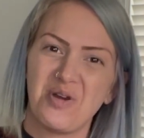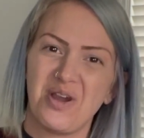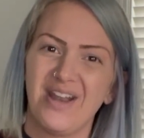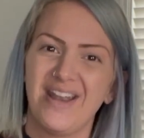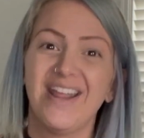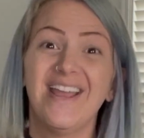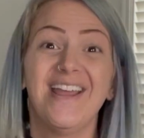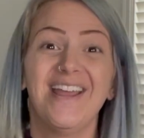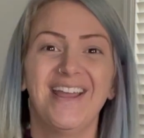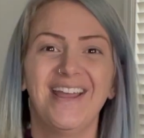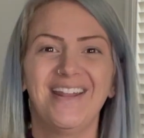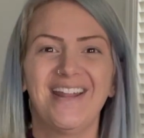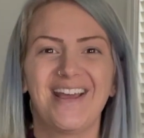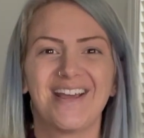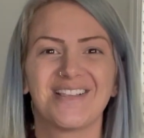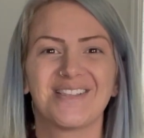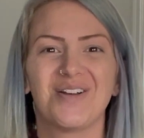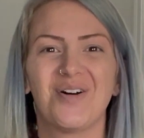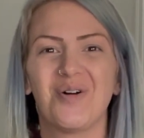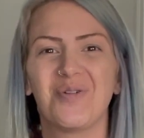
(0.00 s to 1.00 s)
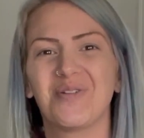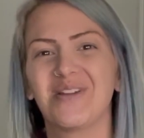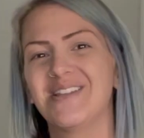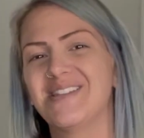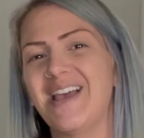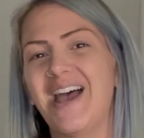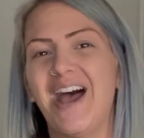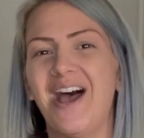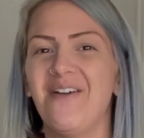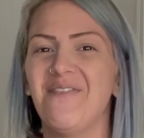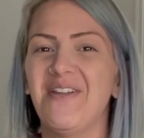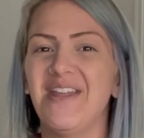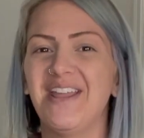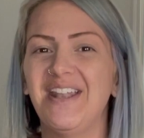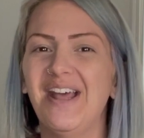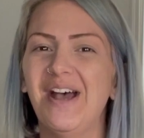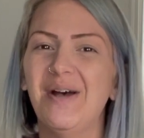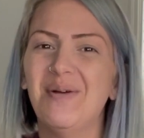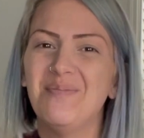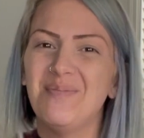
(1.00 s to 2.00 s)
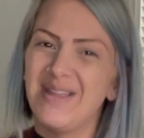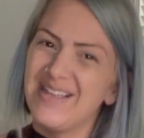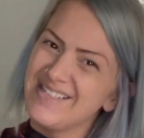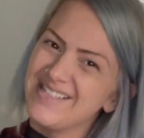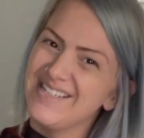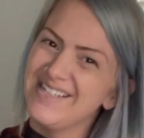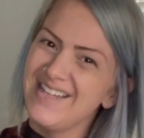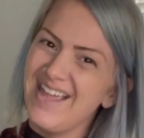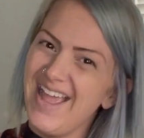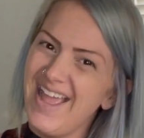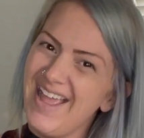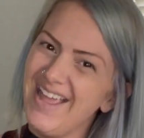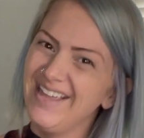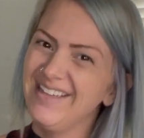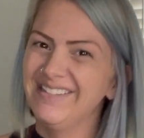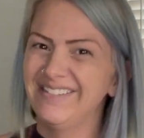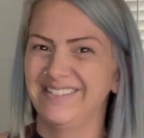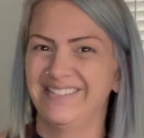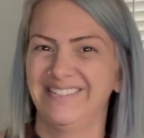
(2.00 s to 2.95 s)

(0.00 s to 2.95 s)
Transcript: -on -one. And as always, have an amazing day.